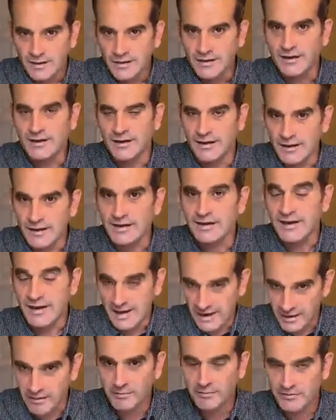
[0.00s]
Uh, it
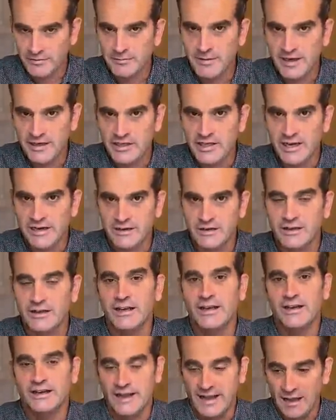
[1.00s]
helps my channel.
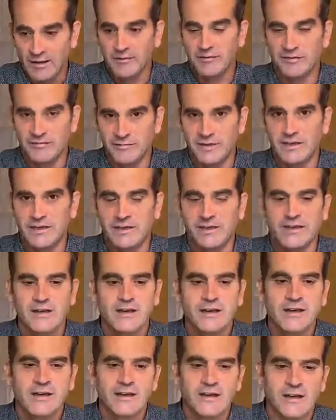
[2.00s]
It helps me
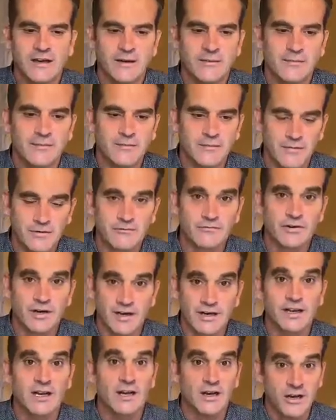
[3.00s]
um,
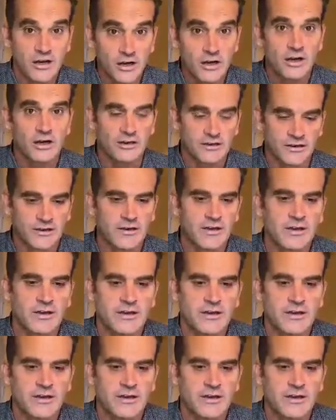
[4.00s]
really a lot.